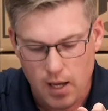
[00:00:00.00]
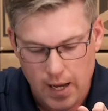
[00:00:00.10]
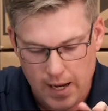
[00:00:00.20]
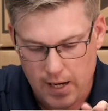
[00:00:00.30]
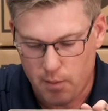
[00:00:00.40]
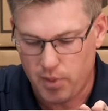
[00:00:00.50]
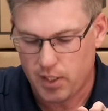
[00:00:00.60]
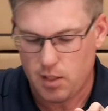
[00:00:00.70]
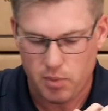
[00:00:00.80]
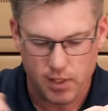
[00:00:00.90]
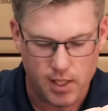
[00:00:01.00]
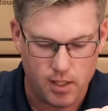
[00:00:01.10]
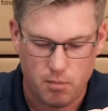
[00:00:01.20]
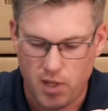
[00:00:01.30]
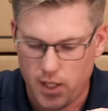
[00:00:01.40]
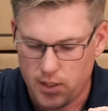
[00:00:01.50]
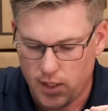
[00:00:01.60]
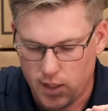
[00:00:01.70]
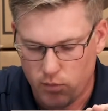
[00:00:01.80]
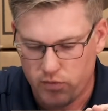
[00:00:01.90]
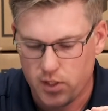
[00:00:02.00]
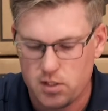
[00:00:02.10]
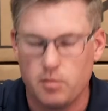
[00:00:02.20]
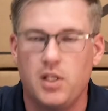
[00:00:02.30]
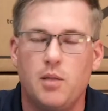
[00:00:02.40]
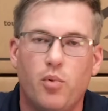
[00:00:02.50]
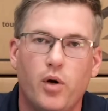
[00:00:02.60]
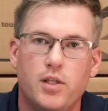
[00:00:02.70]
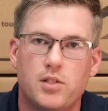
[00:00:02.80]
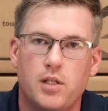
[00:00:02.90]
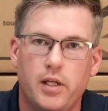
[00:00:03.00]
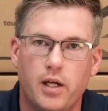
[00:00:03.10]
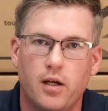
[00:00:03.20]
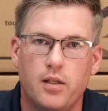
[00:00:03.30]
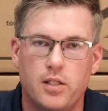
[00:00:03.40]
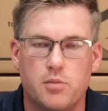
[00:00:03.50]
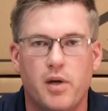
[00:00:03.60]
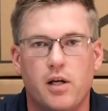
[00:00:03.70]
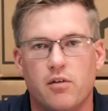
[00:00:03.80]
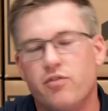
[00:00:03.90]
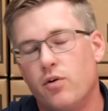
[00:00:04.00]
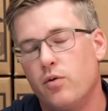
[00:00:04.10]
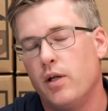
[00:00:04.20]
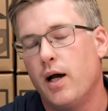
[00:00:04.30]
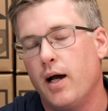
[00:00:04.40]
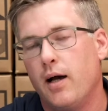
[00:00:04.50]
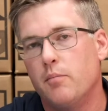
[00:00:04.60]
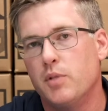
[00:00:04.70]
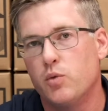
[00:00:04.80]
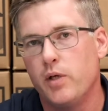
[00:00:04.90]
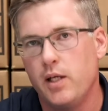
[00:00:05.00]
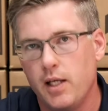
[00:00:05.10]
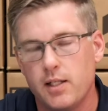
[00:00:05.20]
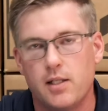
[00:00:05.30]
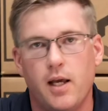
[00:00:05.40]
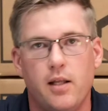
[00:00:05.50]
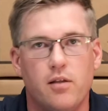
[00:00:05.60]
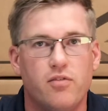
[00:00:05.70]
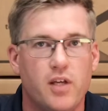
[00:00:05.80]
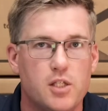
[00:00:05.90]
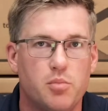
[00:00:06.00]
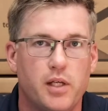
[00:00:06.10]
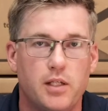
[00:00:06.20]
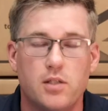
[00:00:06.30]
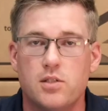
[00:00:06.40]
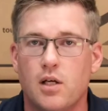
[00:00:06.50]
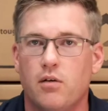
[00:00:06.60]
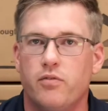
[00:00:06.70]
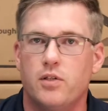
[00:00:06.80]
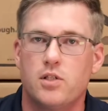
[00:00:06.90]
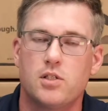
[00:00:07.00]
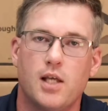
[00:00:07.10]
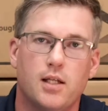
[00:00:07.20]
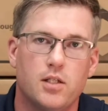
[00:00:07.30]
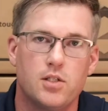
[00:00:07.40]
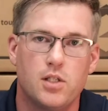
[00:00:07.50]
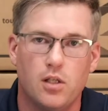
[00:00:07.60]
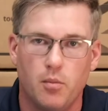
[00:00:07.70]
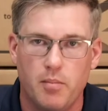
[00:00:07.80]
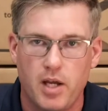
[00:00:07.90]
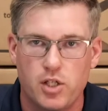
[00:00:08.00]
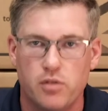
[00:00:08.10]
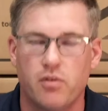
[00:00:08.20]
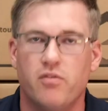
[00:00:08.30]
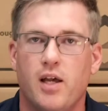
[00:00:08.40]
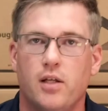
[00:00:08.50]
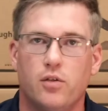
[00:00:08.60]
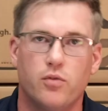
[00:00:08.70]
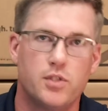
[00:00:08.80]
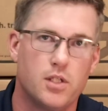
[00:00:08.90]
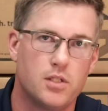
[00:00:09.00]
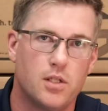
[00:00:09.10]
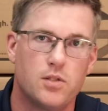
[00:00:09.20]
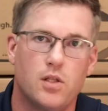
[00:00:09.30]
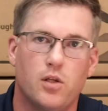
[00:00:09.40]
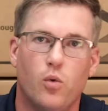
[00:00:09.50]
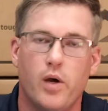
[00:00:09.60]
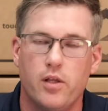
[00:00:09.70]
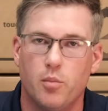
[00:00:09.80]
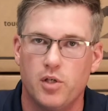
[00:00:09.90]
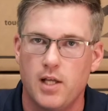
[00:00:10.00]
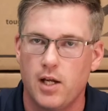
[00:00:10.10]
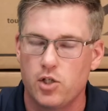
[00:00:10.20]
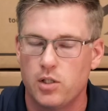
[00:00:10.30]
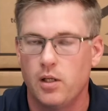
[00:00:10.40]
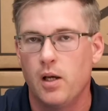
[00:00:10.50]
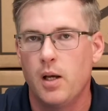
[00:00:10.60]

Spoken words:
But keeping that in mind, again, we've got some key points in here. This microphone, between it and the faceplate itself, there's a stainless steel mesh for vandal resistance, a little weather protection.